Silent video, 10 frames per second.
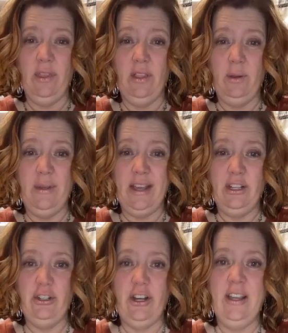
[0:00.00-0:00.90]
With a little bit
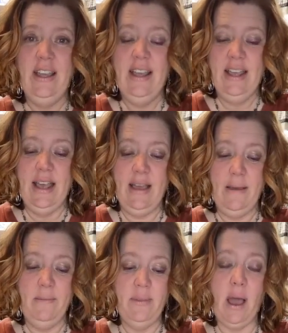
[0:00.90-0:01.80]
extra.
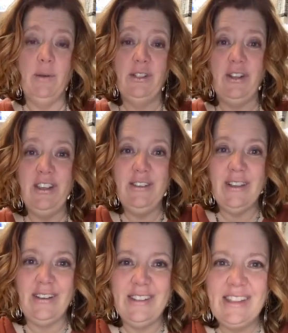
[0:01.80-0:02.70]
I was
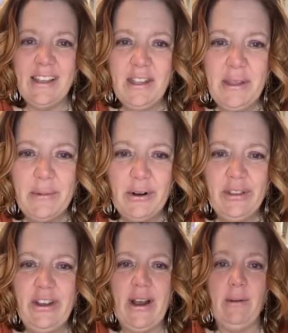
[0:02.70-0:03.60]
telling them
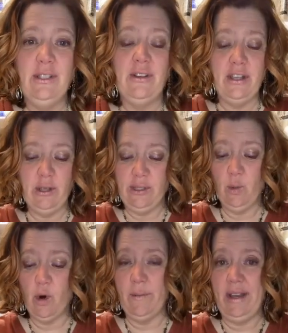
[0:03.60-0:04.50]
earlier, I was going to
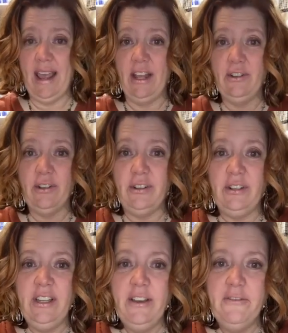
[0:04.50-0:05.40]
use Warm and
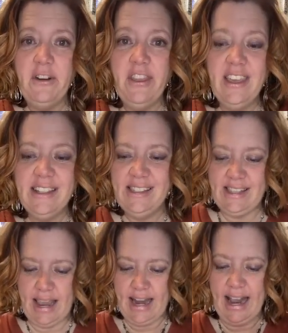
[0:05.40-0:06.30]
Natural for
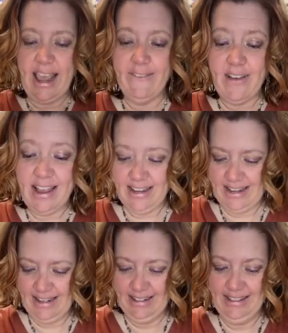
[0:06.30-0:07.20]
this, and I can't
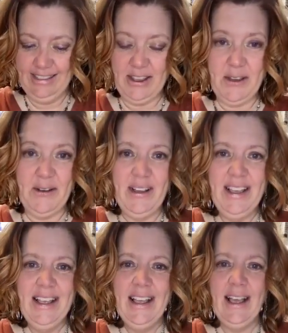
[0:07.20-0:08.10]
find it. So
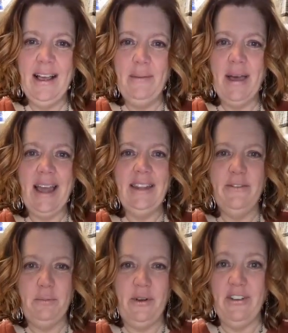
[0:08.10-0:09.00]
I had
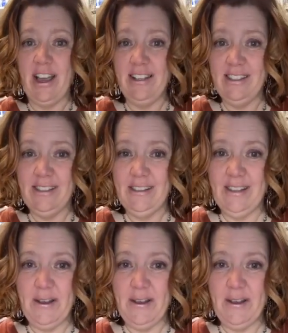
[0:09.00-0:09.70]
to improvise.